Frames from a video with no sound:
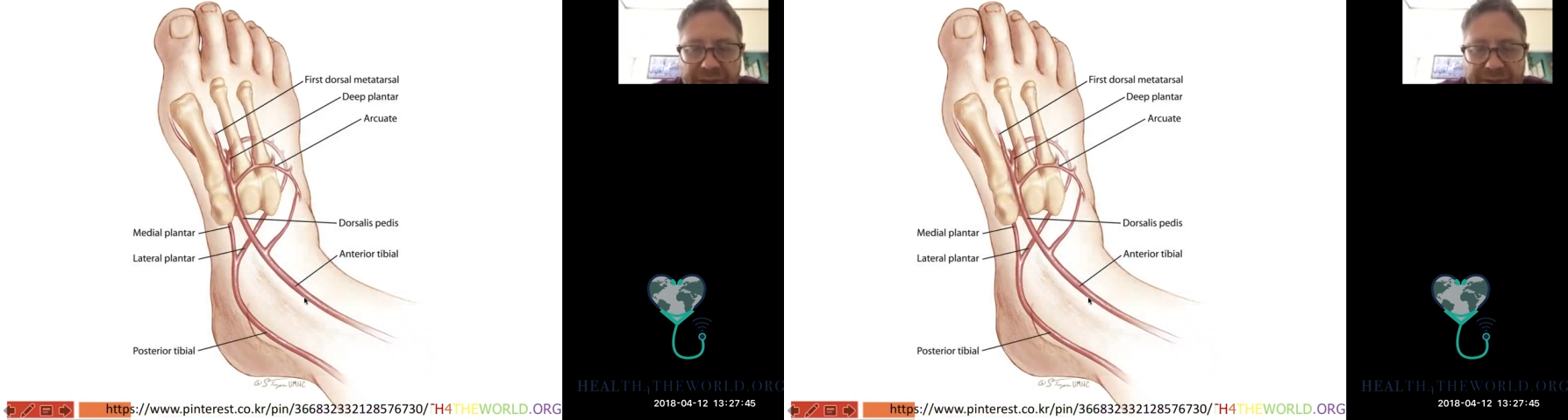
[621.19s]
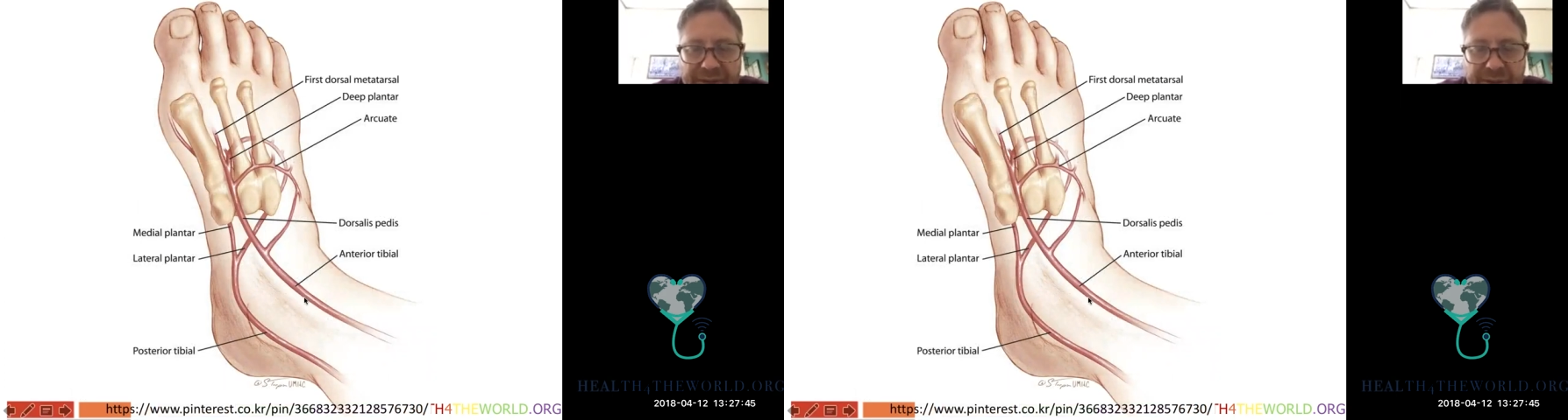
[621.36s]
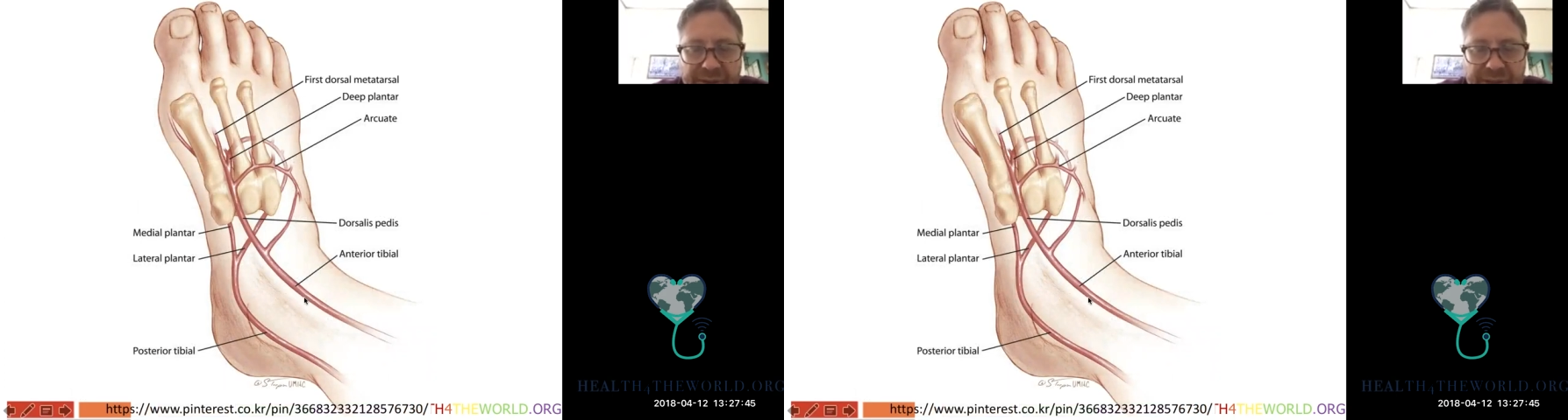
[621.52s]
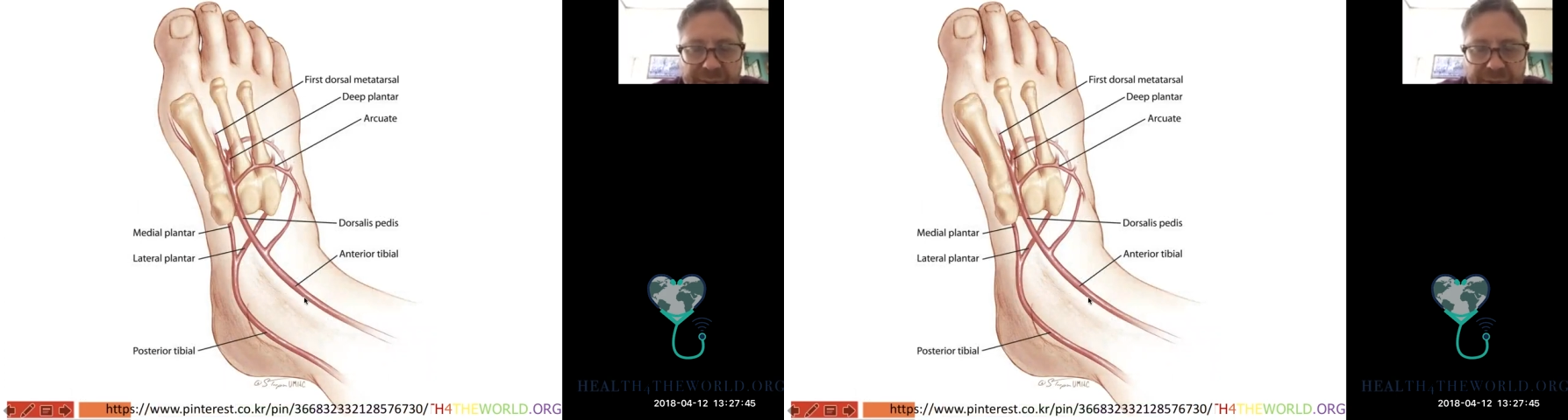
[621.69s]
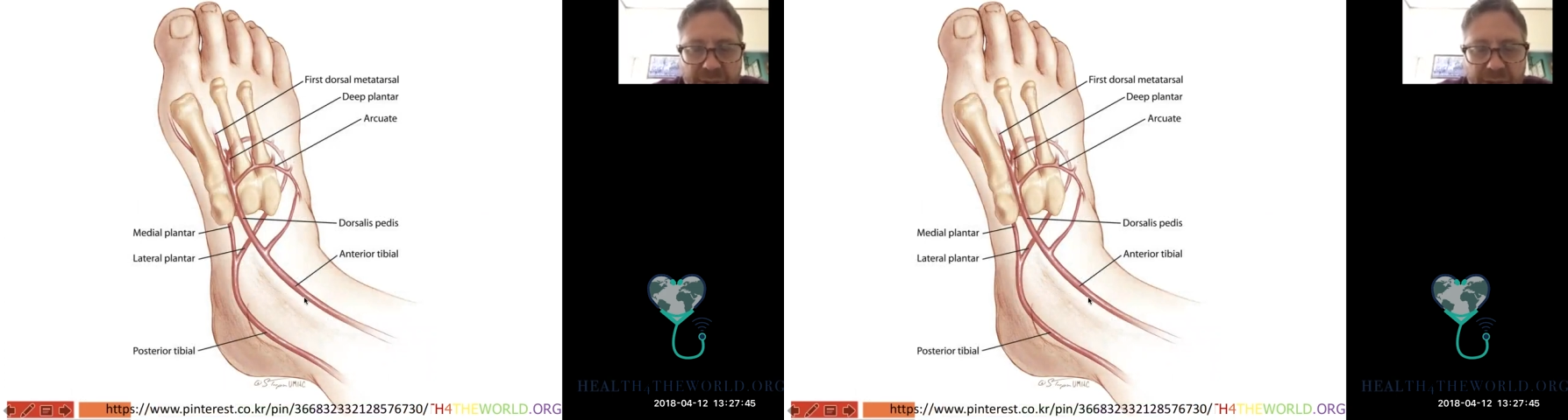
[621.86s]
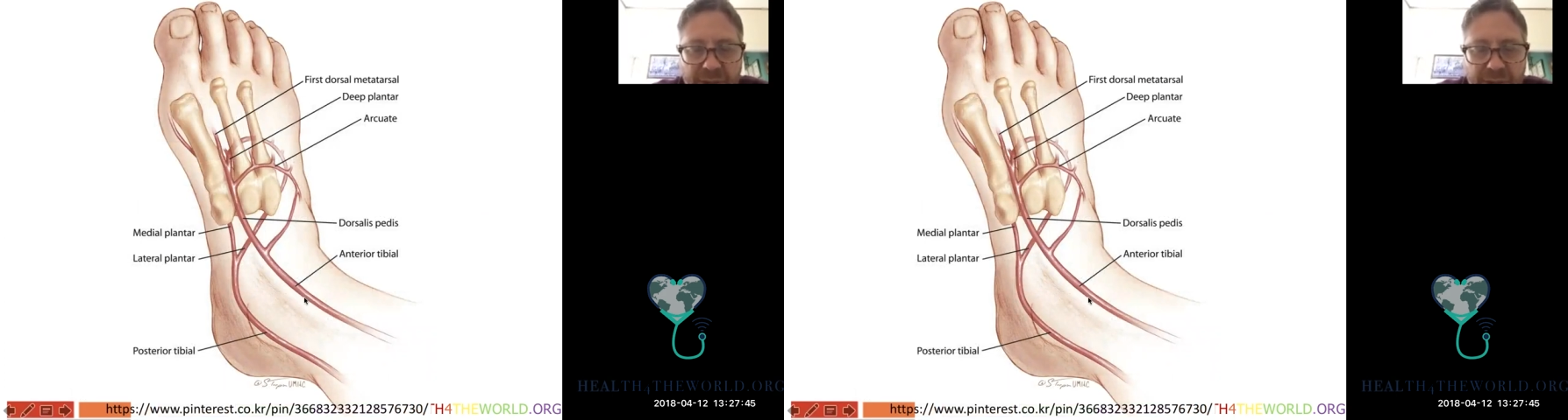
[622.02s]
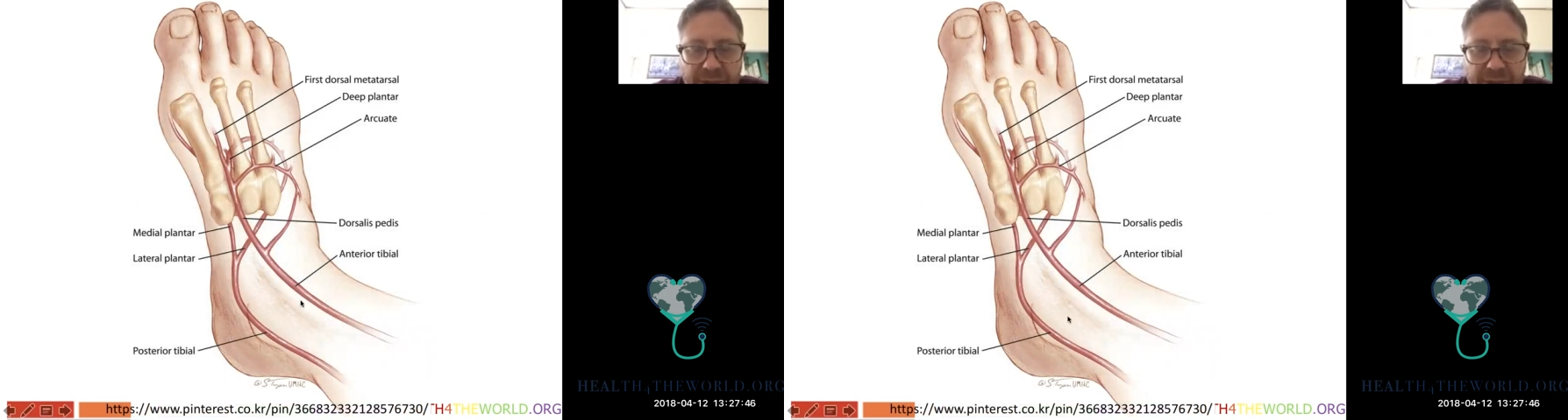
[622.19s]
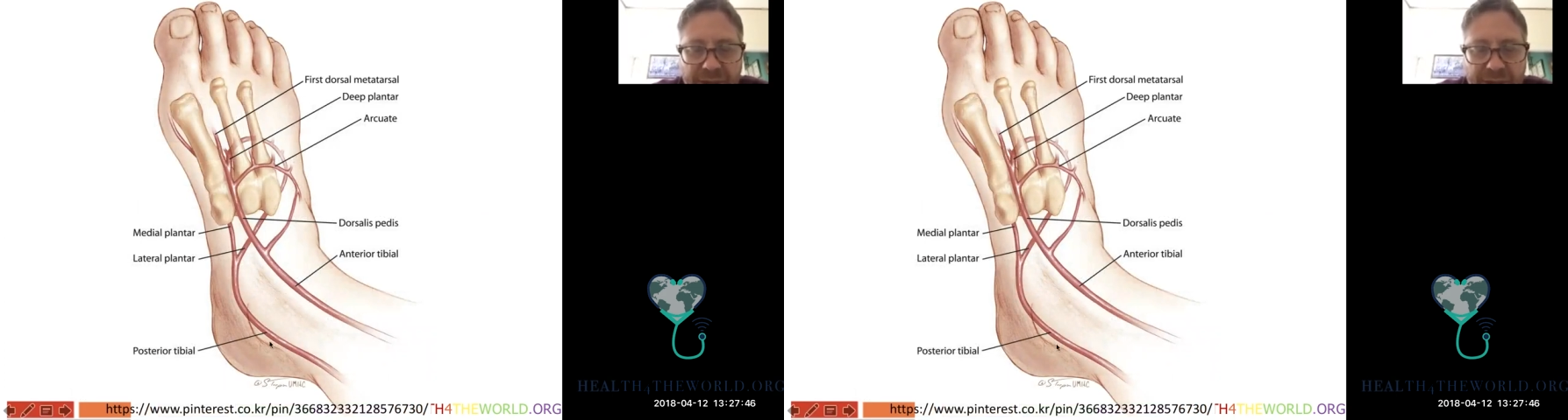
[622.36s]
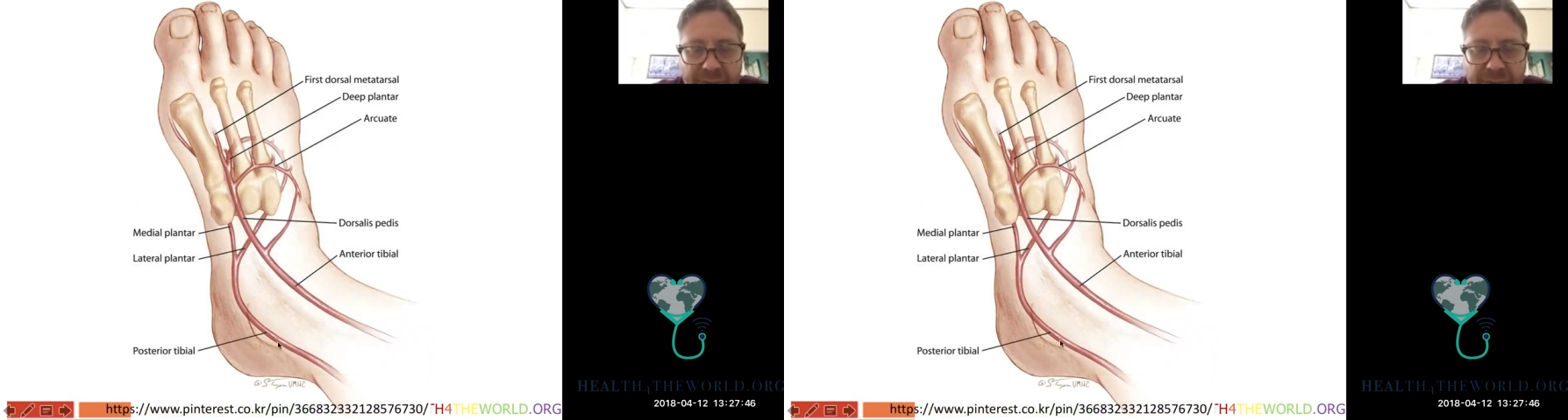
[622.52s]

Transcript: at the anterior tibial artery